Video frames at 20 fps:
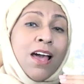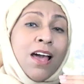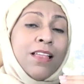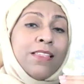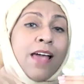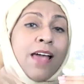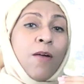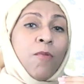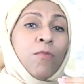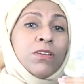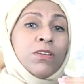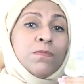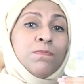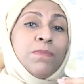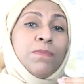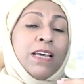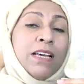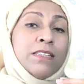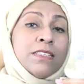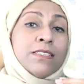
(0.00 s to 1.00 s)
that was
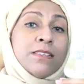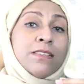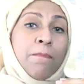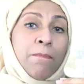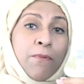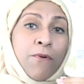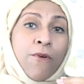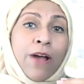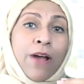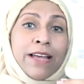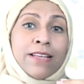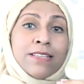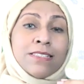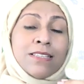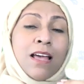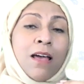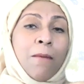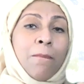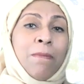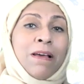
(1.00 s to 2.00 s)
being suppressed
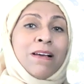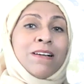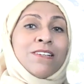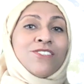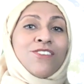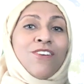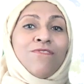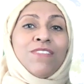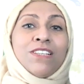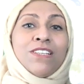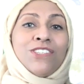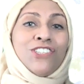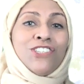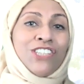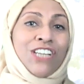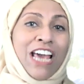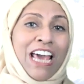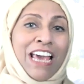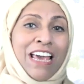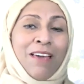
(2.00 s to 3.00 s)
because of the
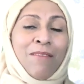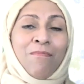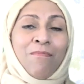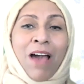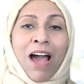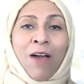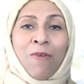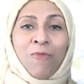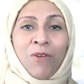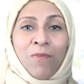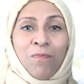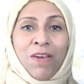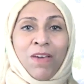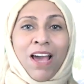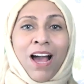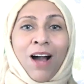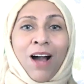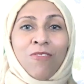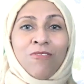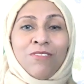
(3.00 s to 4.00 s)
shame I would be
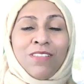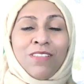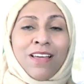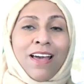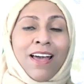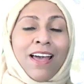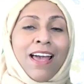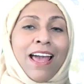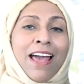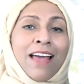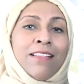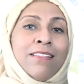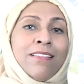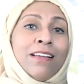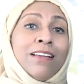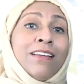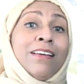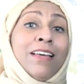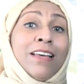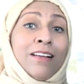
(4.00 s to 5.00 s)
out there and
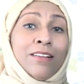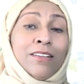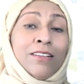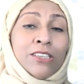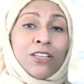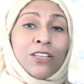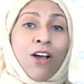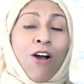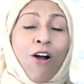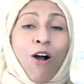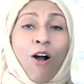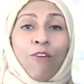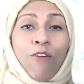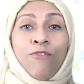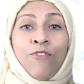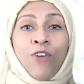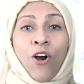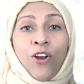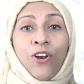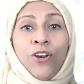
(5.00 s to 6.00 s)
the guilt
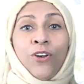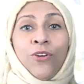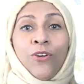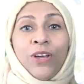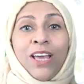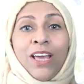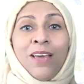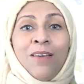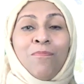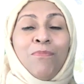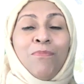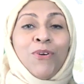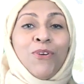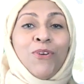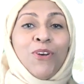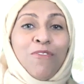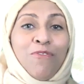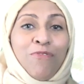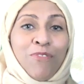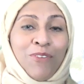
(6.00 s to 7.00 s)
of not looking
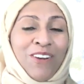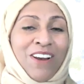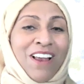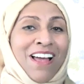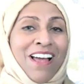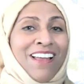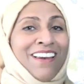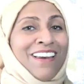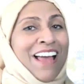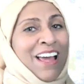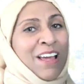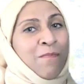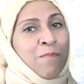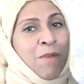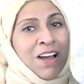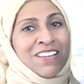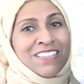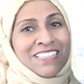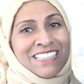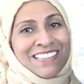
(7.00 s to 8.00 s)
beautiful like
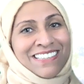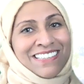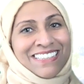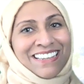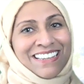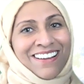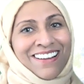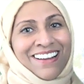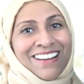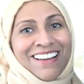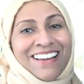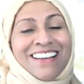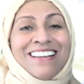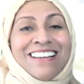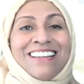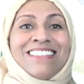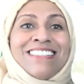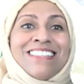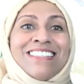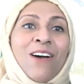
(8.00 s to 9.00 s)
my sister.
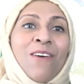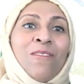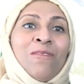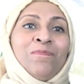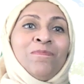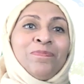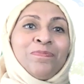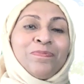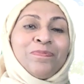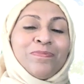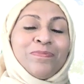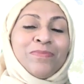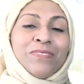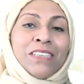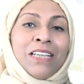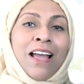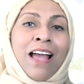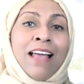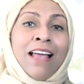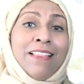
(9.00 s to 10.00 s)
So,
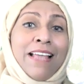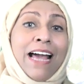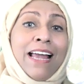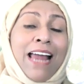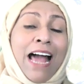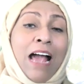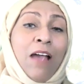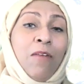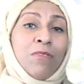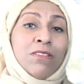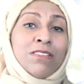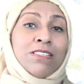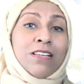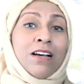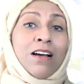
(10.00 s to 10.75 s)
and that I was an